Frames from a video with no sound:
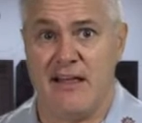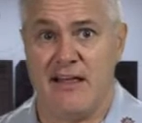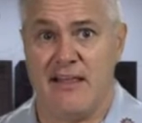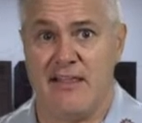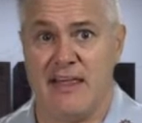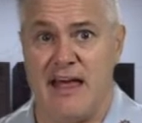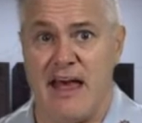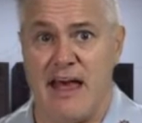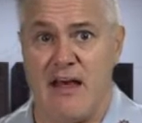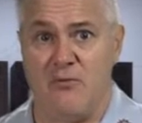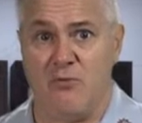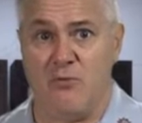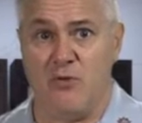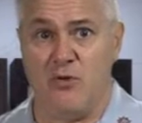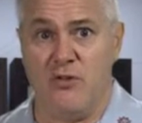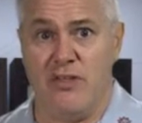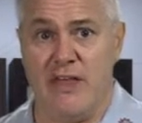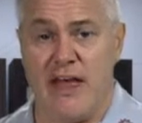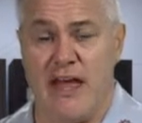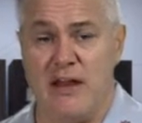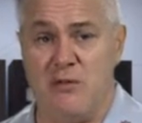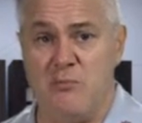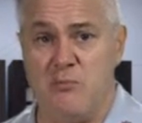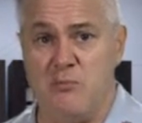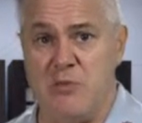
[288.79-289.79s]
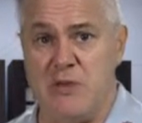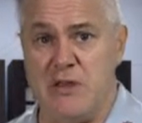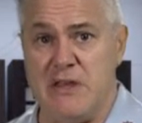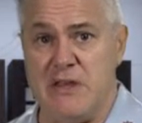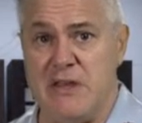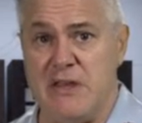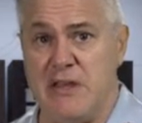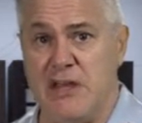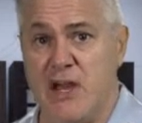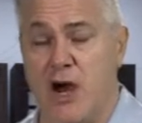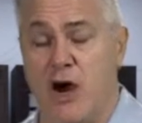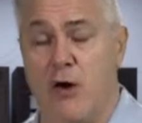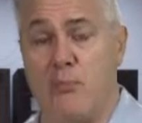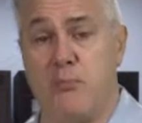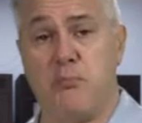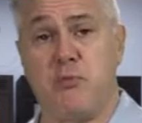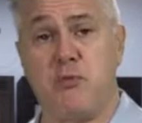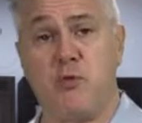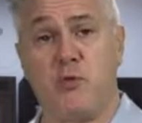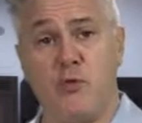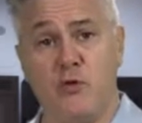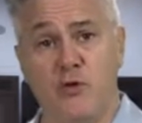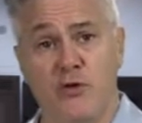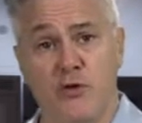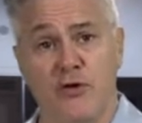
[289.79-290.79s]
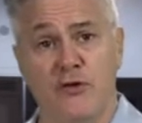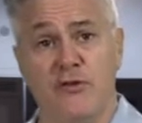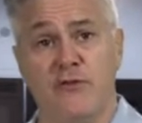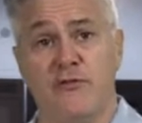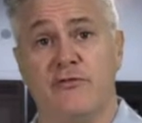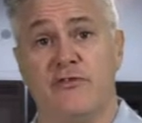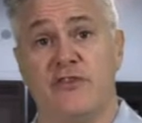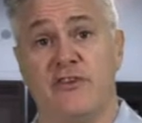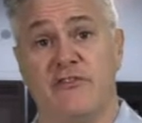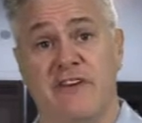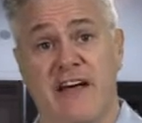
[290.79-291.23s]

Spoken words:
that will then be approved